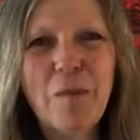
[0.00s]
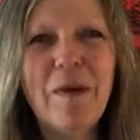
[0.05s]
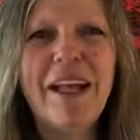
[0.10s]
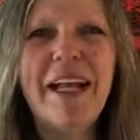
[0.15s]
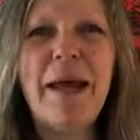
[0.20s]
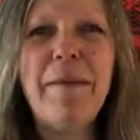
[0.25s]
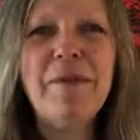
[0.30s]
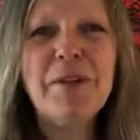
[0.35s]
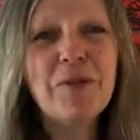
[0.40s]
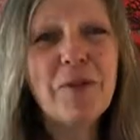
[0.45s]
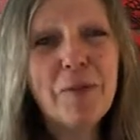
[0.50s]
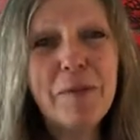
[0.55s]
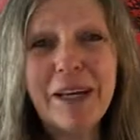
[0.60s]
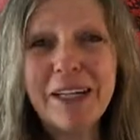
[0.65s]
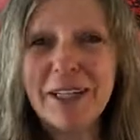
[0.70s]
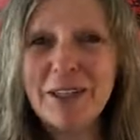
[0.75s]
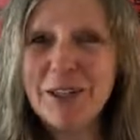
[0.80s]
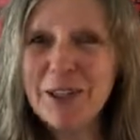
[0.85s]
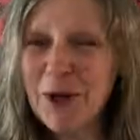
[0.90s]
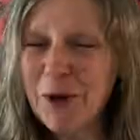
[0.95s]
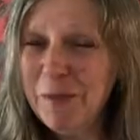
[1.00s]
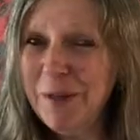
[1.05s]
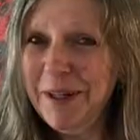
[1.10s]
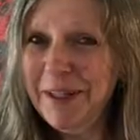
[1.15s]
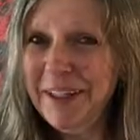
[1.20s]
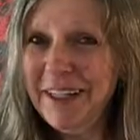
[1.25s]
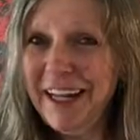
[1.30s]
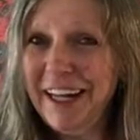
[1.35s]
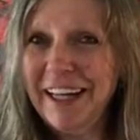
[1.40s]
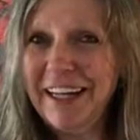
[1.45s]
My name is Rebecca Sobin,
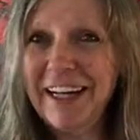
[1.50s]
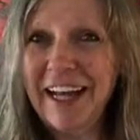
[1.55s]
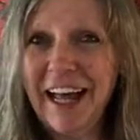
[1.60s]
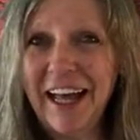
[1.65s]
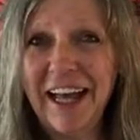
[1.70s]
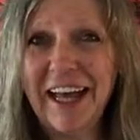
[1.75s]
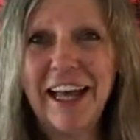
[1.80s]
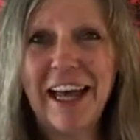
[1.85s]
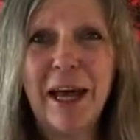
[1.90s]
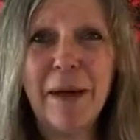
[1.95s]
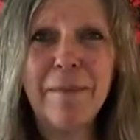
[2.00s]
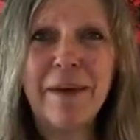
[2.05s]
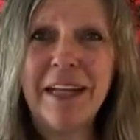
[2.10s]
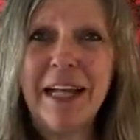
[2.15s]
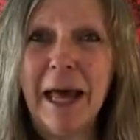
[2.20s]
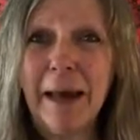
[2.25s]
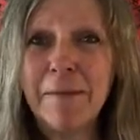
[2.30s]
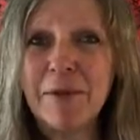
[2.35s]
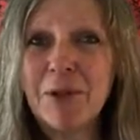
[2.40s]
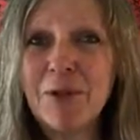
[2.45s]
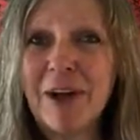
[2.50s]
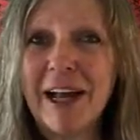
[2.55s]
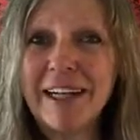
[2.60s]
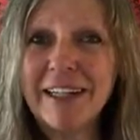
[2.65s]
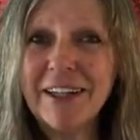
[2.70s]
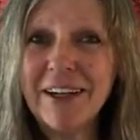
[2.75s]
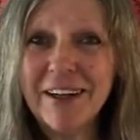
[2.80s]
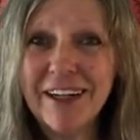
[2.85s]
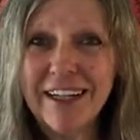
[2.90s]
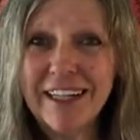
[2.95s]
and I am an
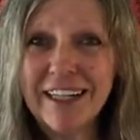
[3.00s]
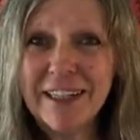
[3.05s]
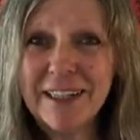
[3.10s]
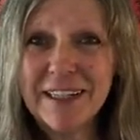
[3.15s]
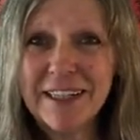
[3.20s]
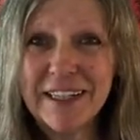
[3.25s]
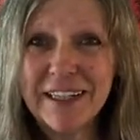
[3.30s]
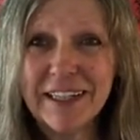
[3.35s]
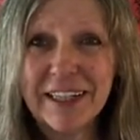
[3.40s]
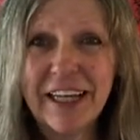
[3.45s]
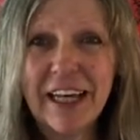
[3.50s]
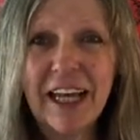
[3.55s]
abstract artist.